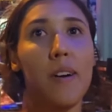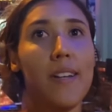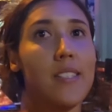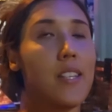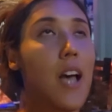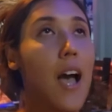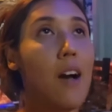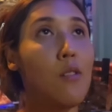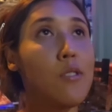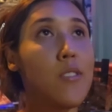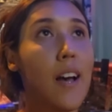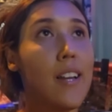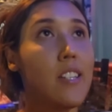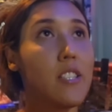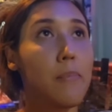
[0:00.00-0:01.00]
It's
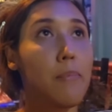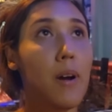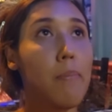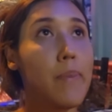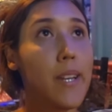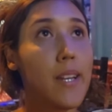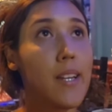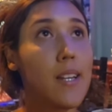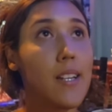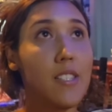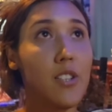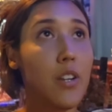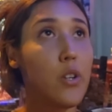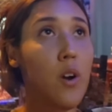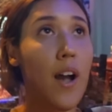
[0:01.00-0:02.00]
outside, it's a puppy.
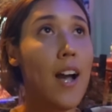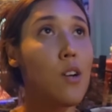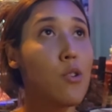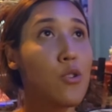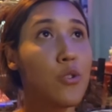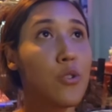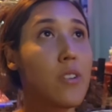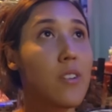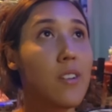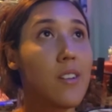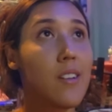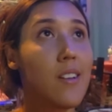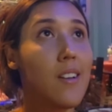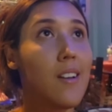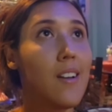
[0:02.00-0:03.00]
It's on your no. house.
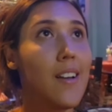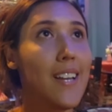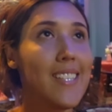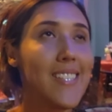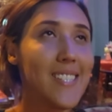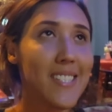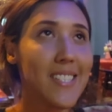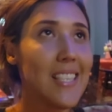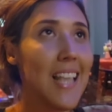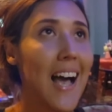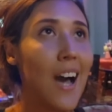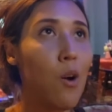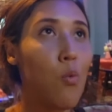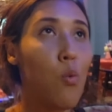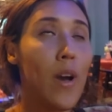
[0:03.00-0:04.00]
This is
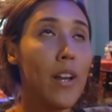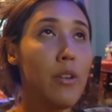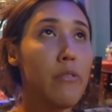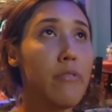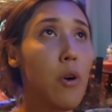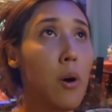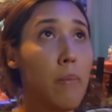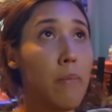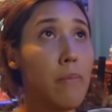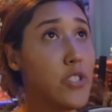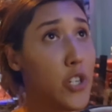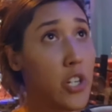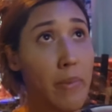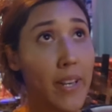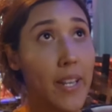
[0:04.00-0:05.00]
Where are you from?
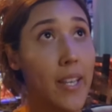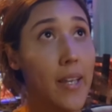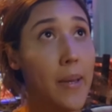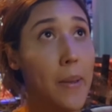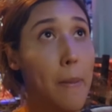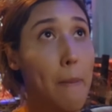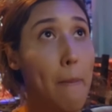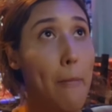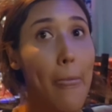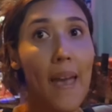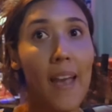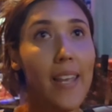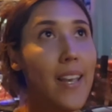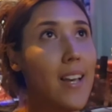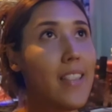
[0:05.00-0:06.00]
Germany? Yeah.
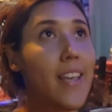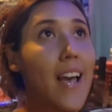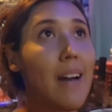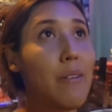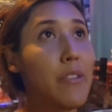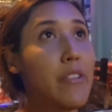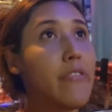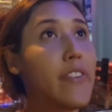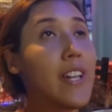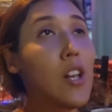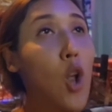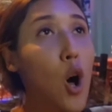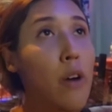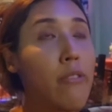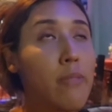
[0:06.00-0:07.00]
Yeah, they have a
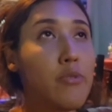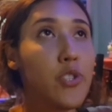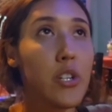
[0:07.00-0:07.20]
different law from